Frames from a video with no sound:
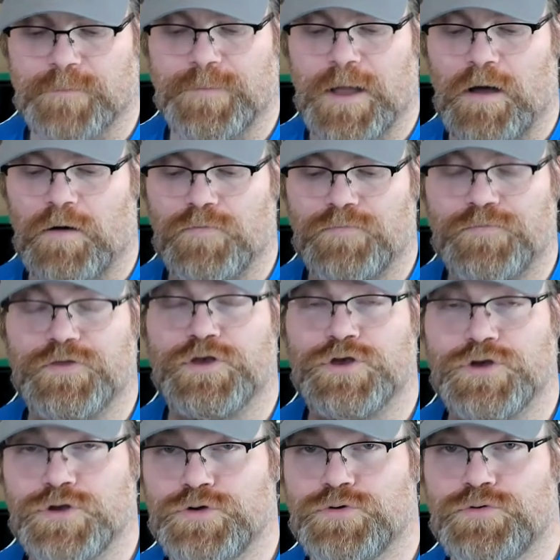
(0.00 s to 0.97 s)
about the
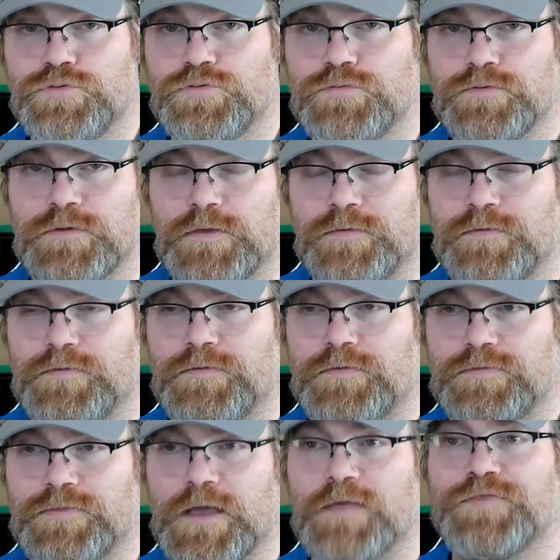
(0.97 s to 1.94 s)
new
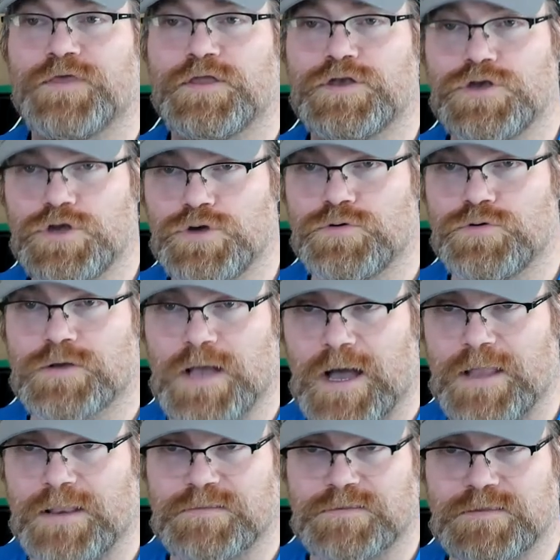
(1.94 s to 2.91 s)
not the new
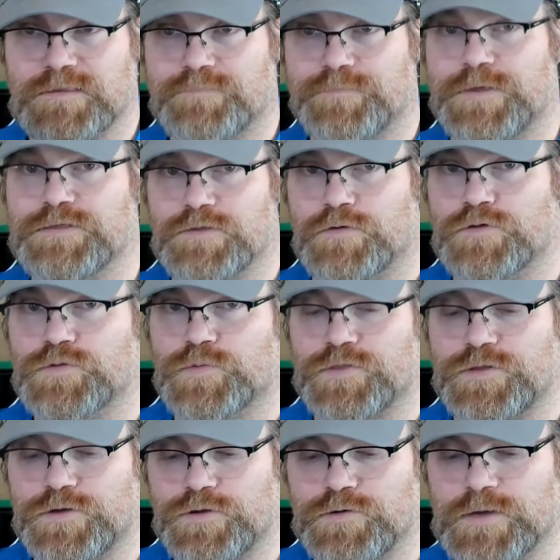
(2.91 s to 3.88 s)
guidances because those were
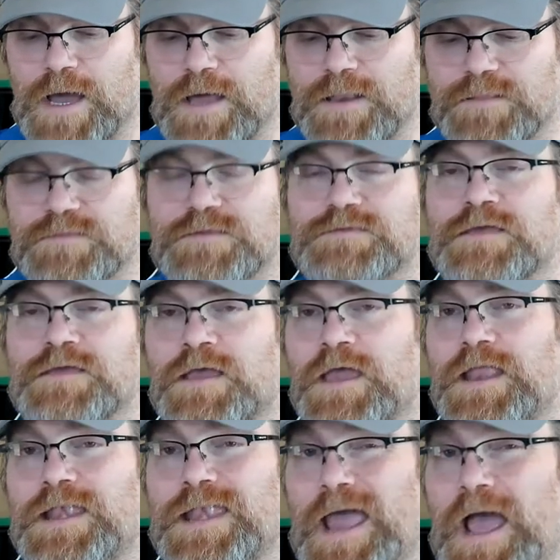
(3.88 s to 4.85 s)
the new guidances.
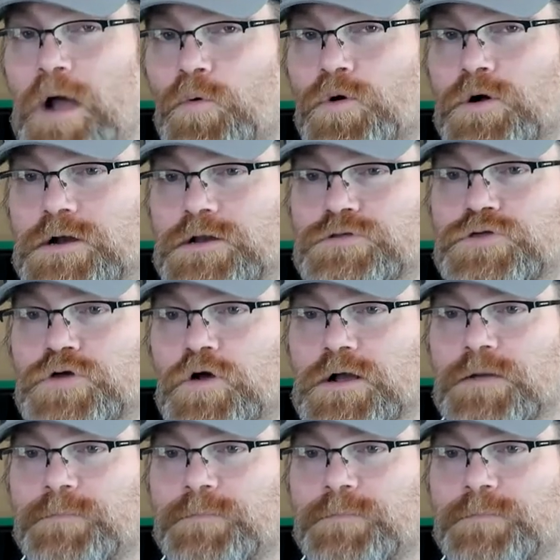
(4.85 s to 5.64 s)
Now we're going to talk